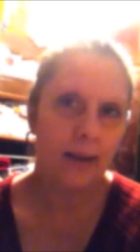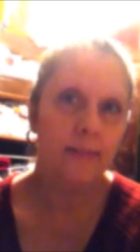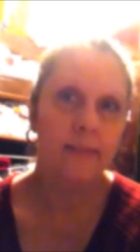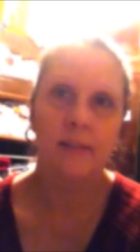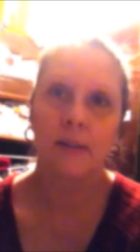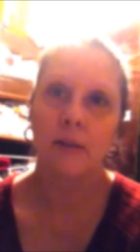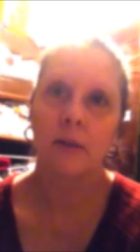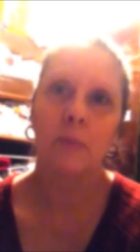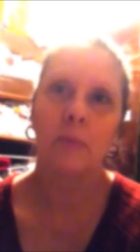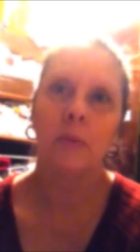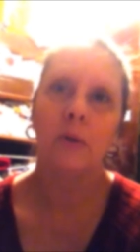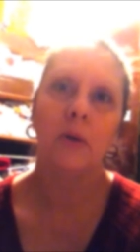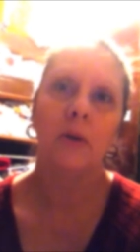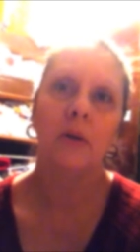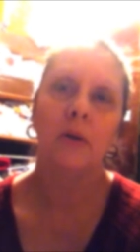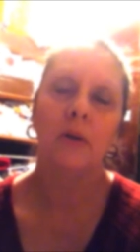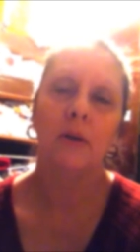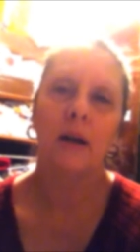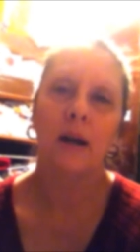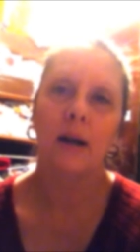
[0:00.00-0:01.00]

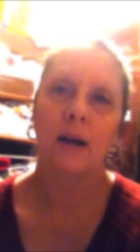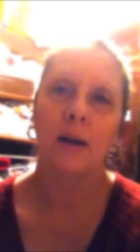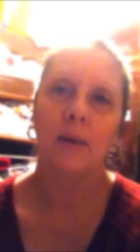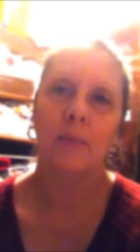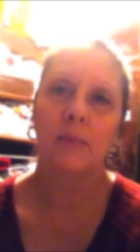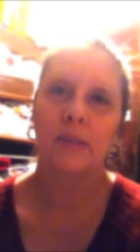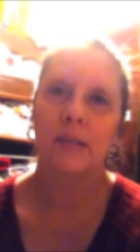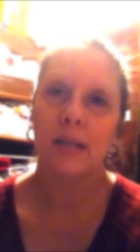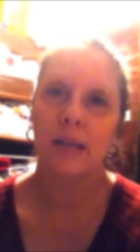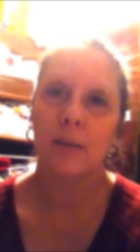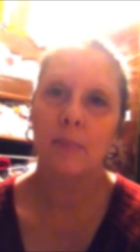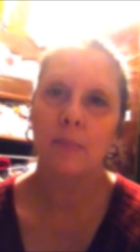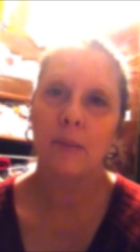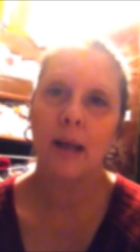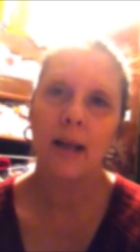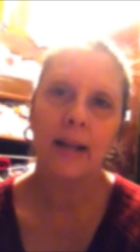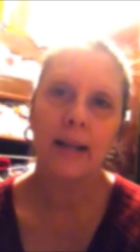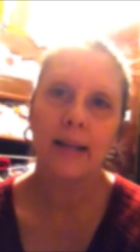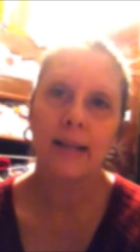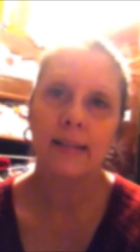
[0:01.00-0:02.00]
downloadable um, seed
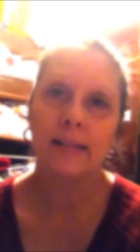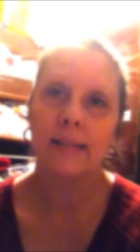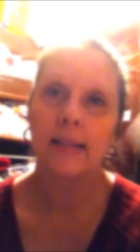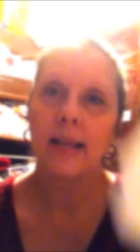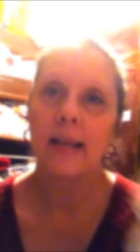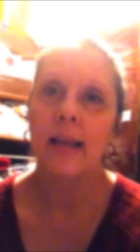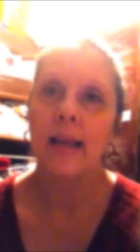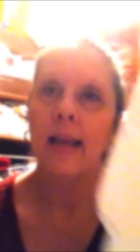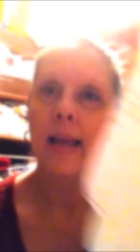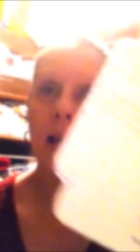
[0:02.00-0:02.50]
packets.